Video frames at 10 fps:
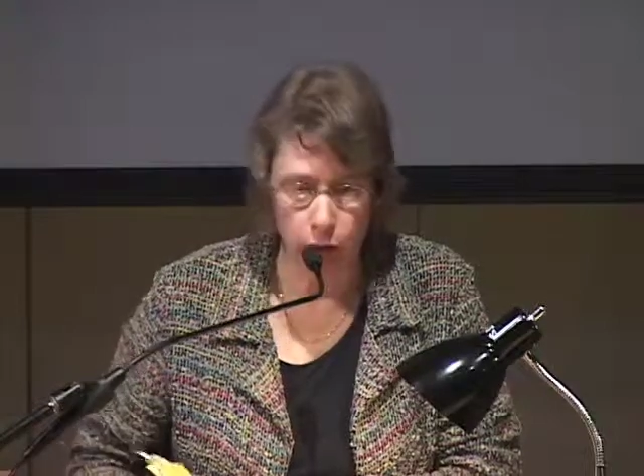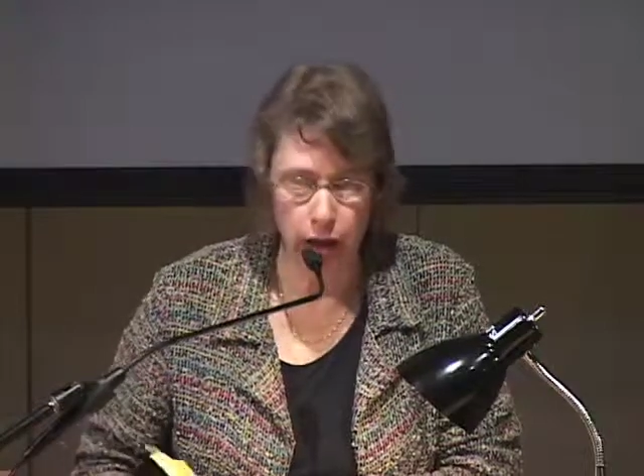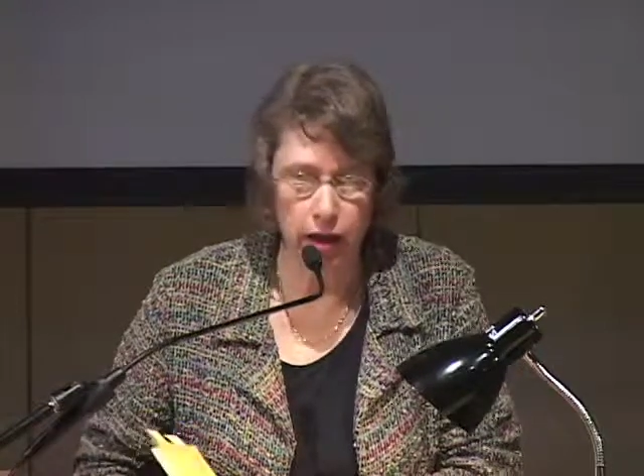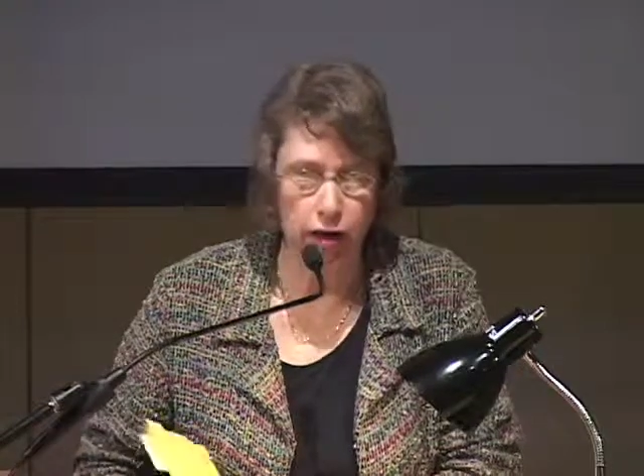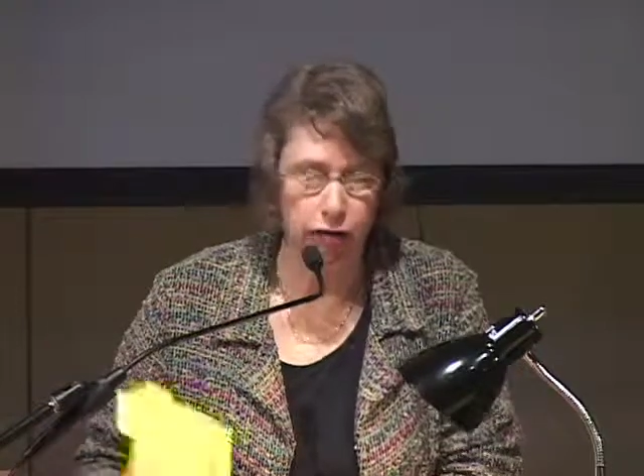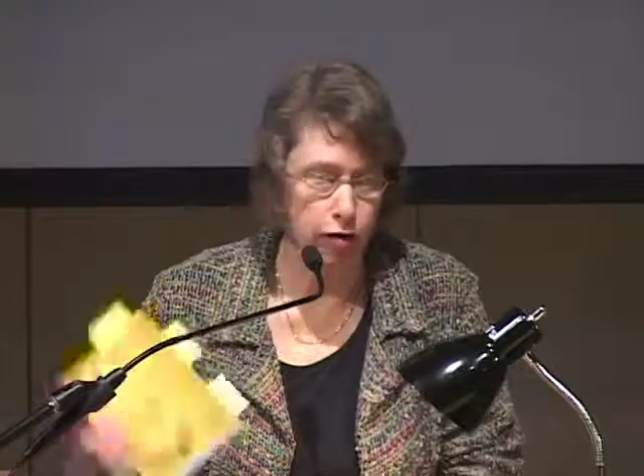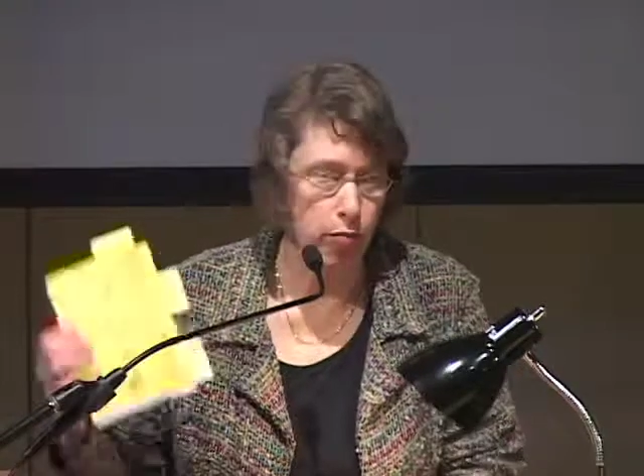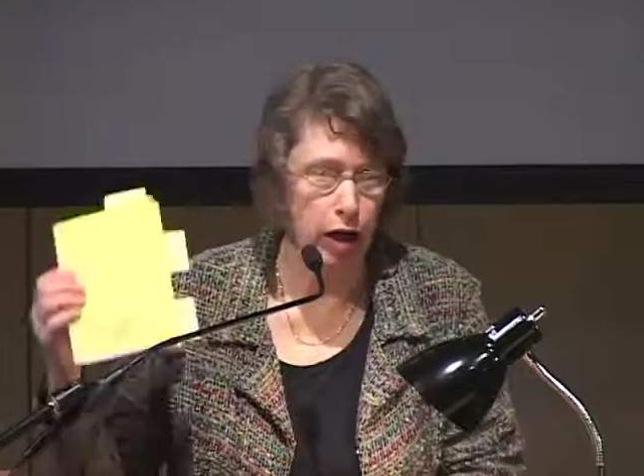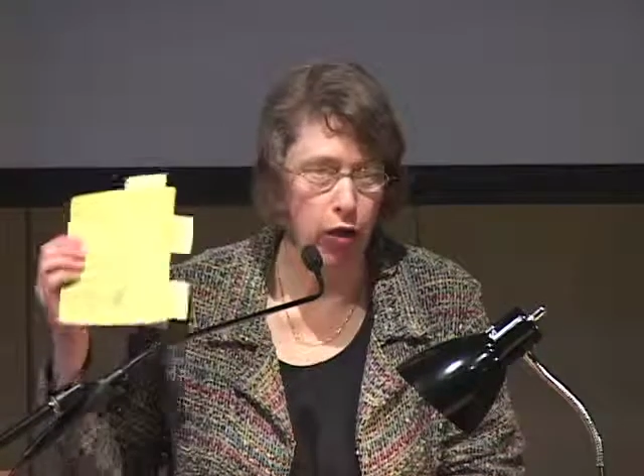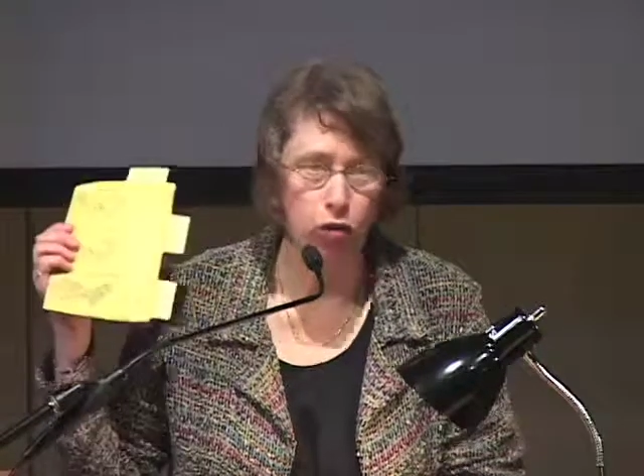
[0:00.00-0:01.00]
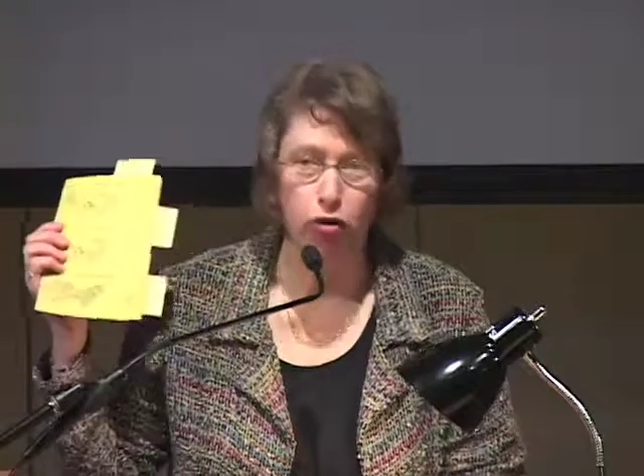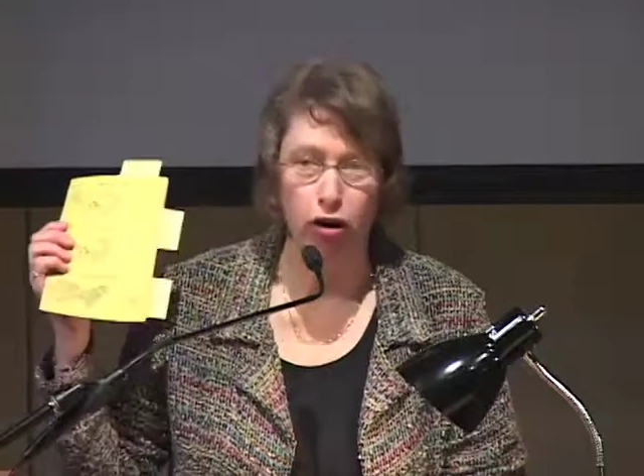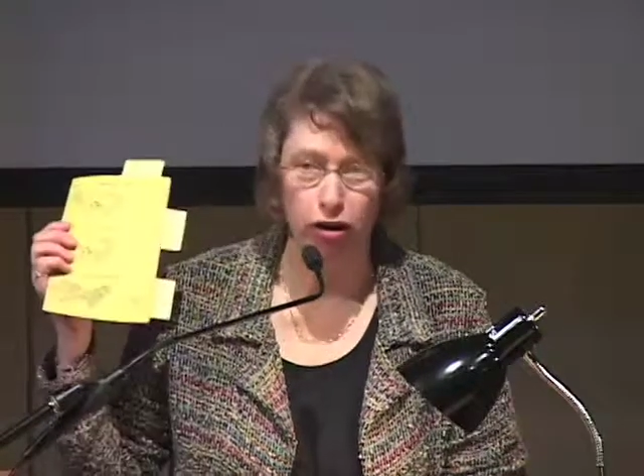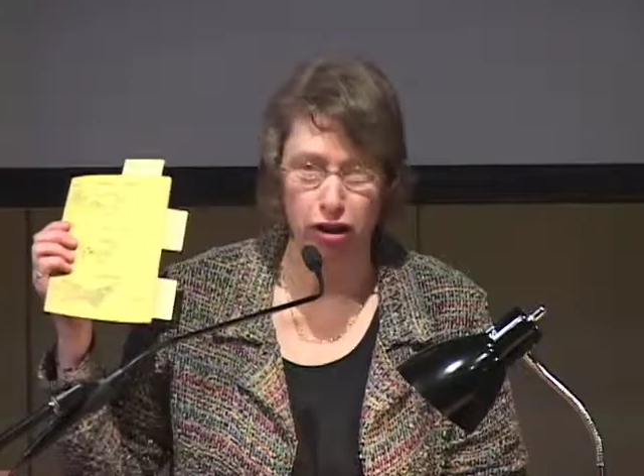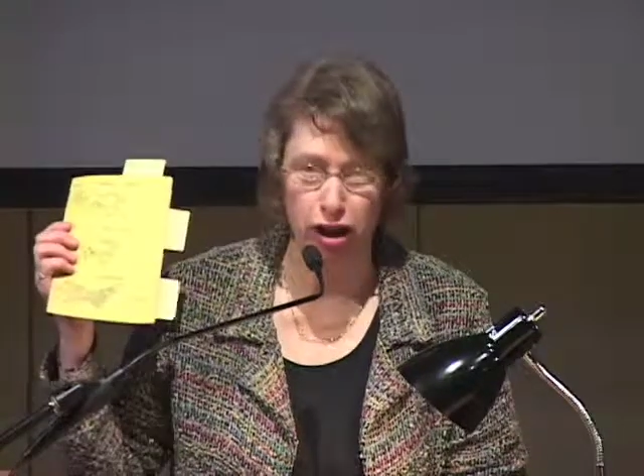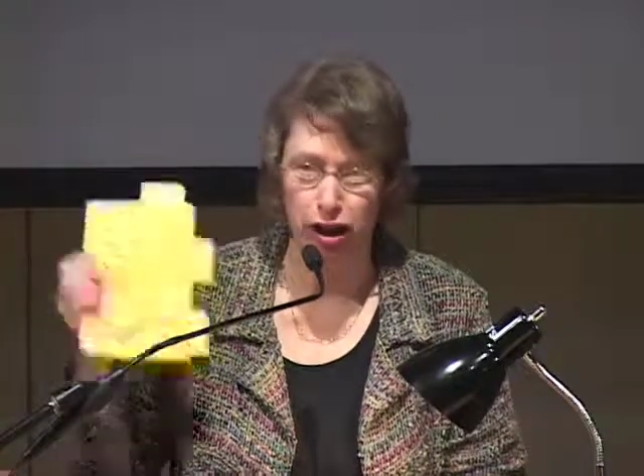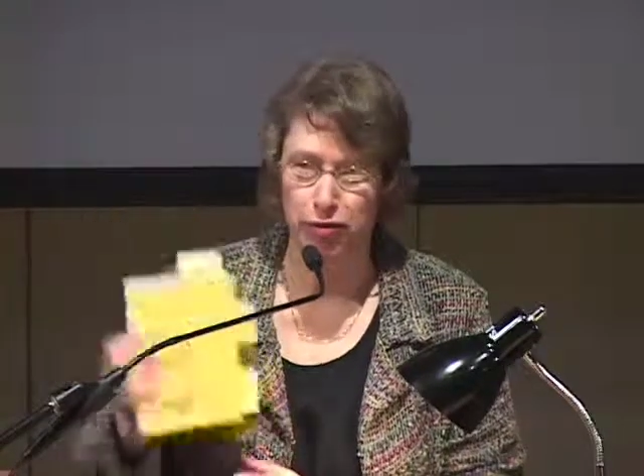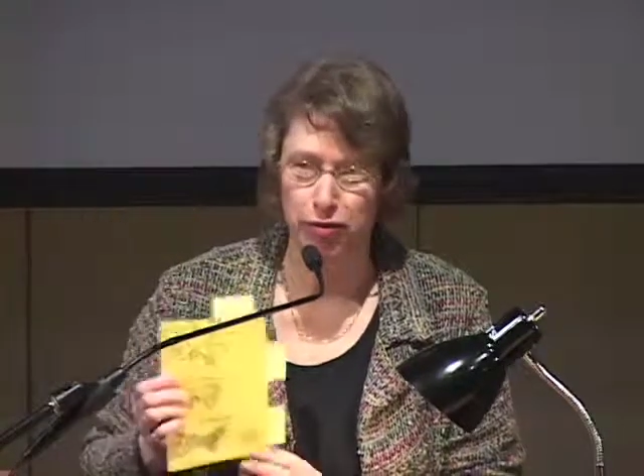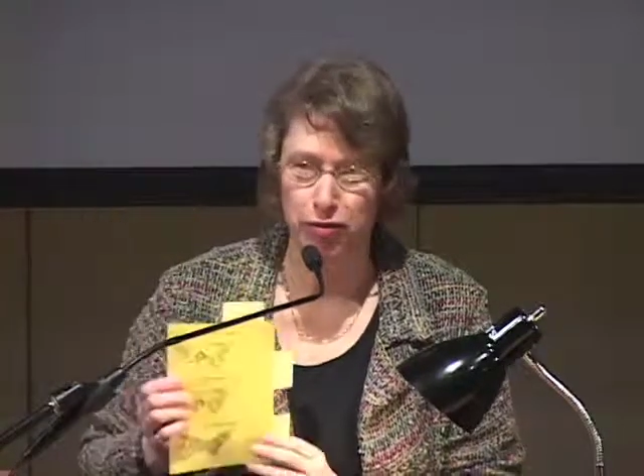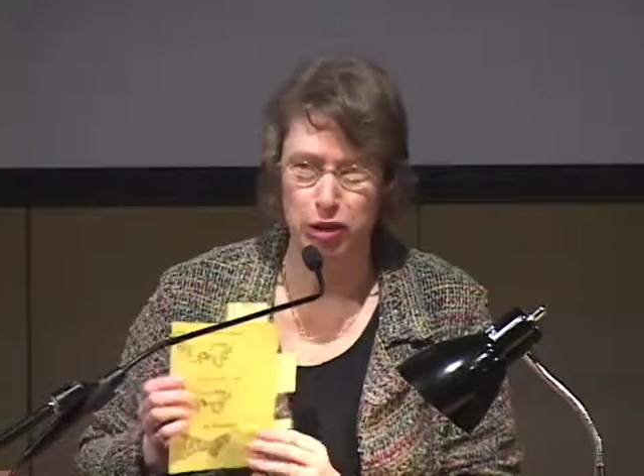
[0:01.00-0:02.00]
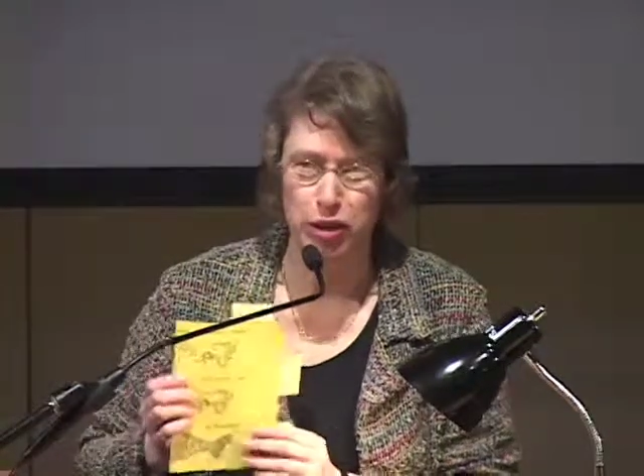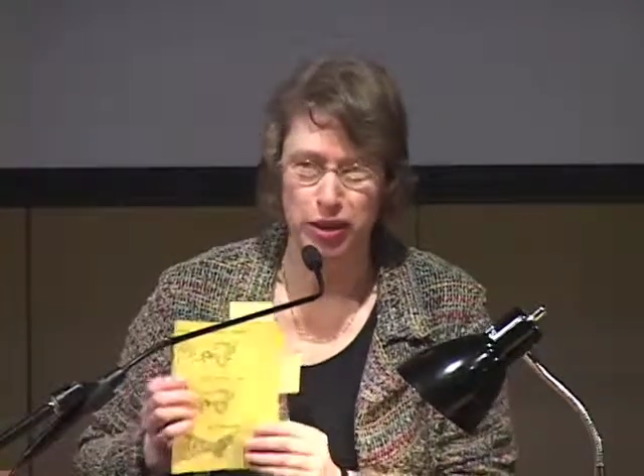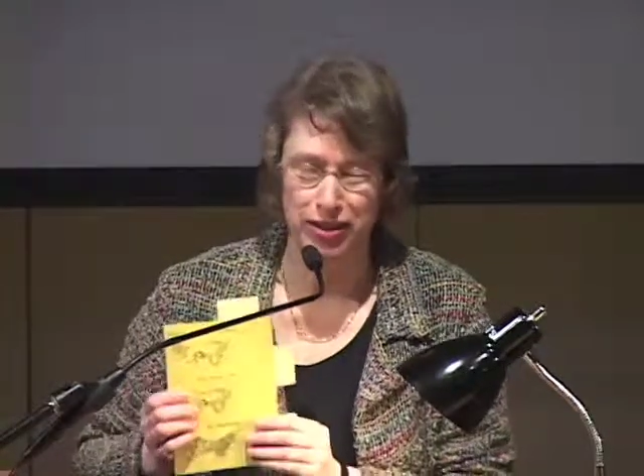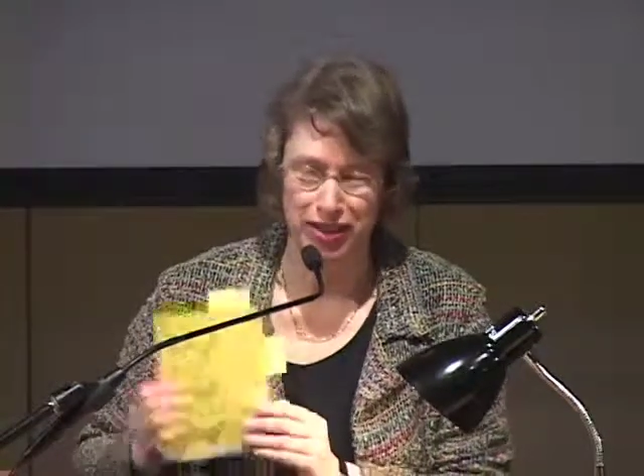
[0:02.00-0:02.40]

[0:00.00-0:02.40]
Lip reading: relic from my own archive, which